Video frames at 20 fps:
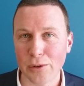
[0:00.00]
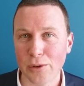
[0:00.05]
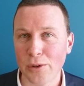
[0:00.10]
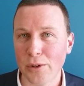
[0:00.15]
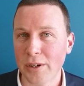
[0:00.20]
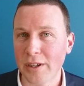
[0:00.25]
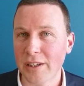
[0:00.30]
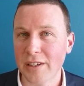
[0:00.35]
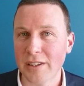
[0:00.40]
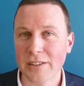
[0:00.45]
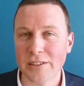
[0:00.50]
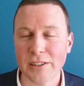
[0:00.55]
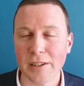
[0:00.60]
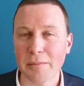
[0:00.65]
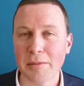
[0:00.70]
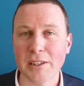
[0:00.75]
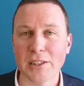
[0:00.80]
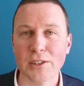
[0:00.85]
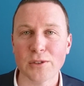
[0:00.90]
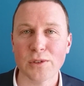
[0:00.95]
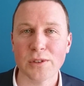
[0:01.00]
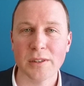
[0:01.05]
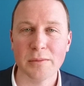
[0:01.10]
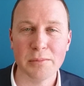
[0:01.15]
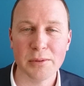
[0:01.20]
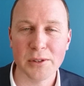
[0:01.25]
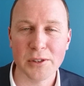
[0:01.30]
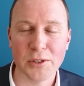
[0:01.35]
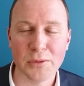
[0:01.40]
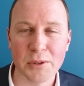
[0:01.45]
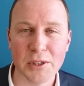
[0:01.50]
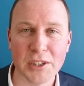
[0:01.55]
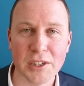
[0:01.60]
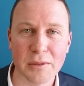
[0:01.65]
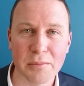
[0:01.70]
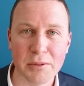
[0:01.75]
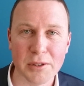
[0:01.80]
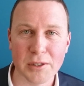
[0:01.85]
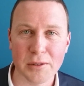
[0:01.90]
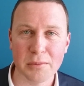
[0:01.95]
or something as simple as
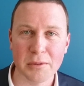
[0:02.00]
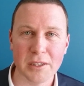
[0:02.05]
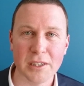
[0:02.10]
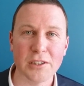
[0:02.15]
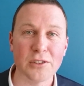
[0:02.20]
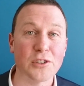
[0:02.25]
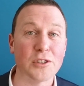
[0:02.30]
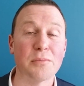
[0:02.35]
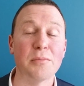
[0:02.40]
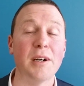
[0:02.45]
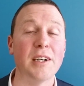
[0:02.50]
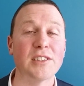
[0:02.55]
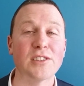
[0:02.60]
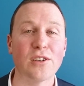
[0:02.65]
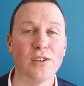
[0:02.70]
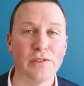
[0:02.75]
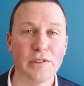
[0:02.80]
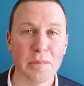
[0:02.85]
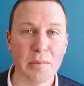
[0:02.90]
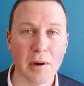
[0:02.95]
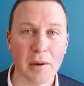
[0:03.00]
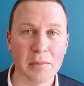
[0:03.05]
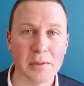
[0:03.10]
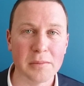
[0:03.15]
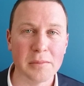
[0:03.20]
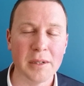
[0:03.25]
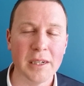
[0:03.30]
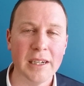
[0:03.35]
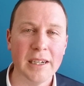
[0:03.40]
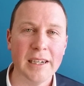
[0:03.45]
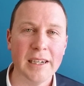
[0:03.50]
switching to principal and interest might solve your problem.